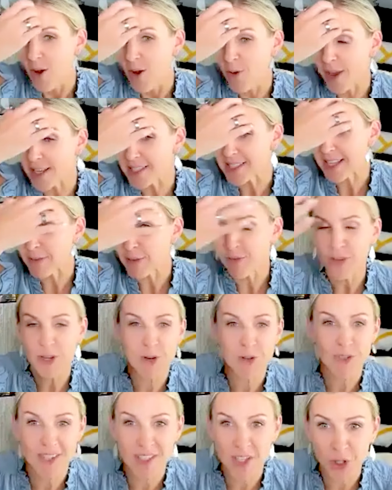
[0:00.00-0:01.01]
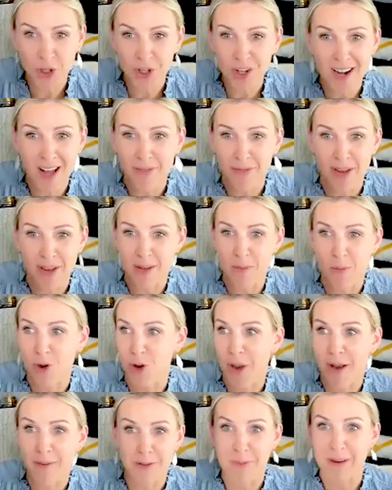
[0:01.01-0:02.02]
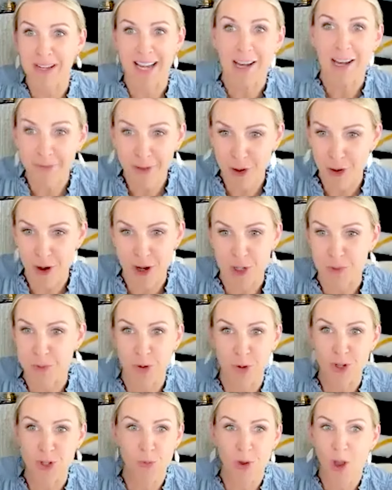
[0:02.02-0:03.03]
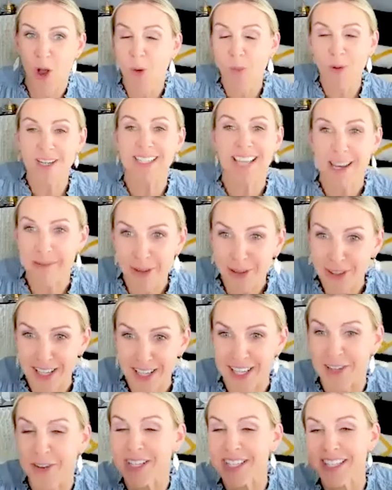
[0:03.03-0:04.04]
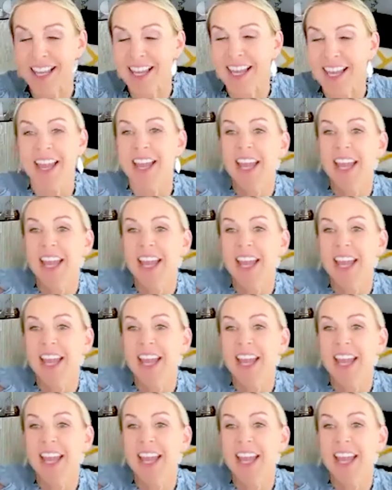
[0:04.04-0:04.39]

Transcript: okay, seven figures isn't good enough anymore. You have to be an eight figure entrepreneur. So we all won 10 million. No, it's like,